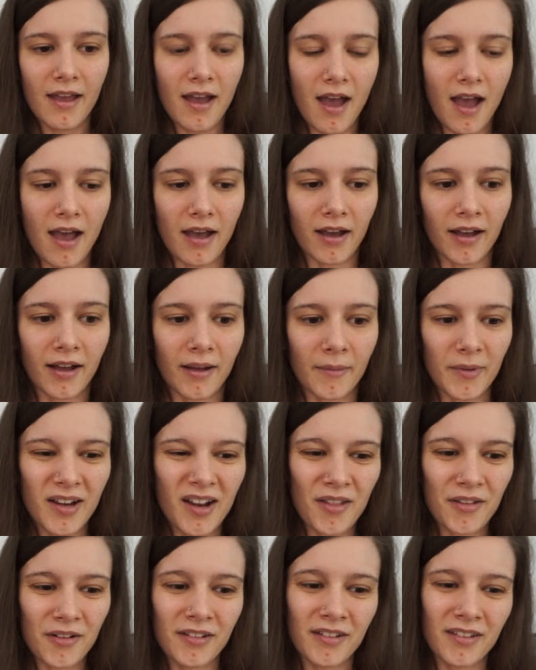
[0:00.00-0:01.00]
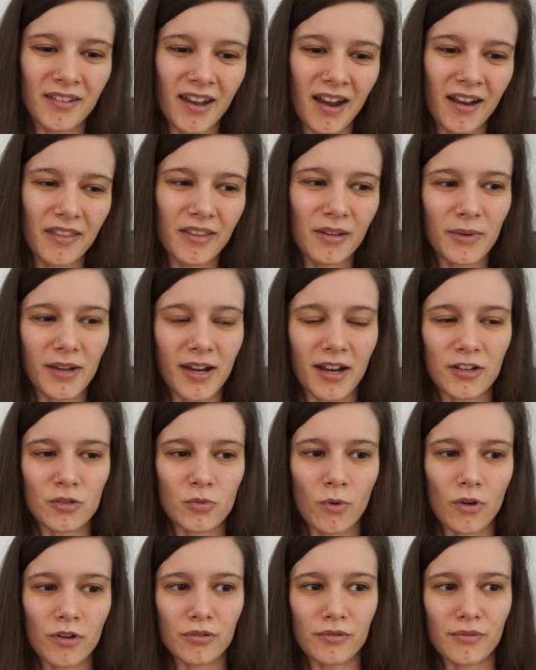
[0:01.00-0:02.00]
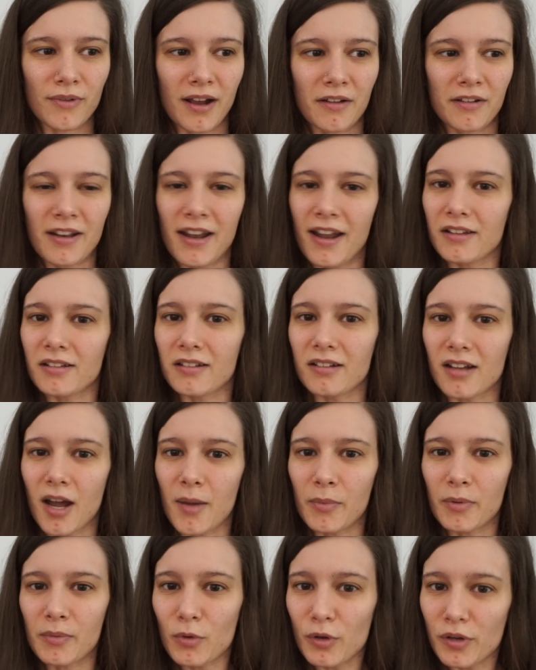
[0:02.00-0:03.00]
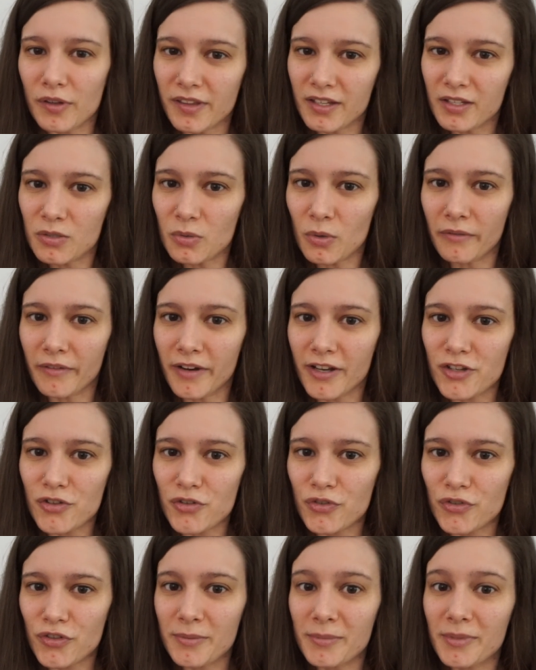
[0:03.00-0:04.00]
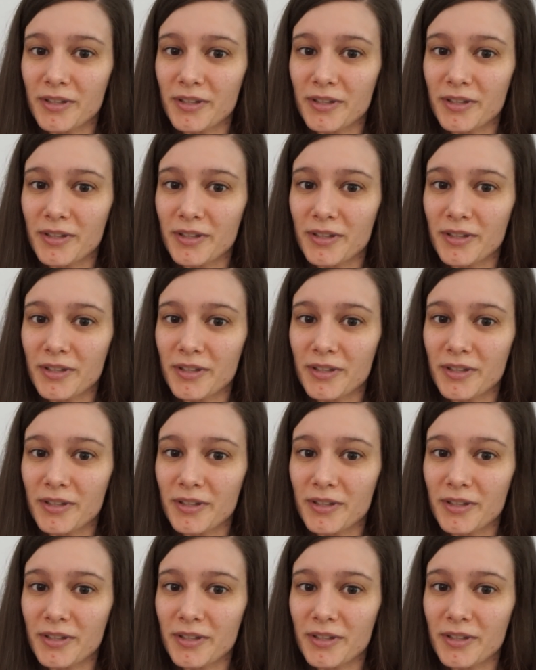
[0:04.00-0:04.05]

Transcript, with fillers: Um, and other than that, I think we kind of just wandered around and added a couple more things to our registry.